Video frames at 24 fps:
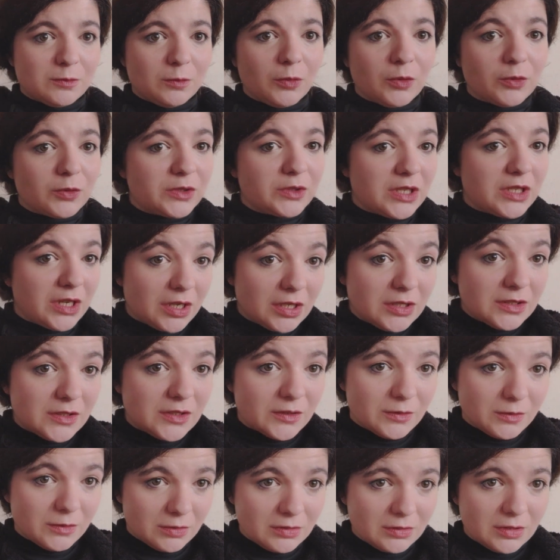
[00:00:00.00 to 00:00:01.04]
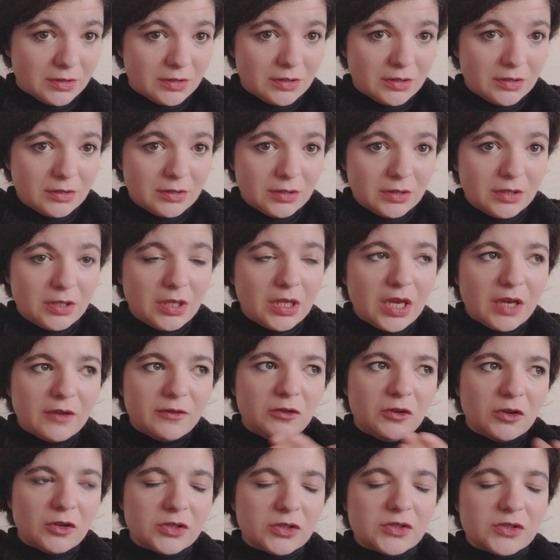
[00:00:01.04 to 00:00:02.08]
more than I do. You have
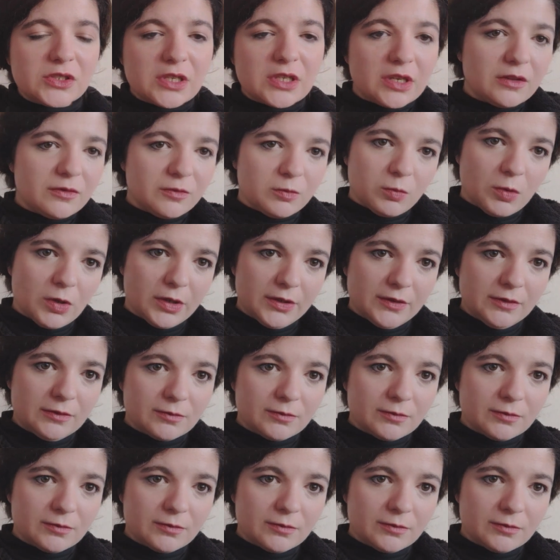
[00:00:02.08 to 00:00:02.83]
lost a loved one.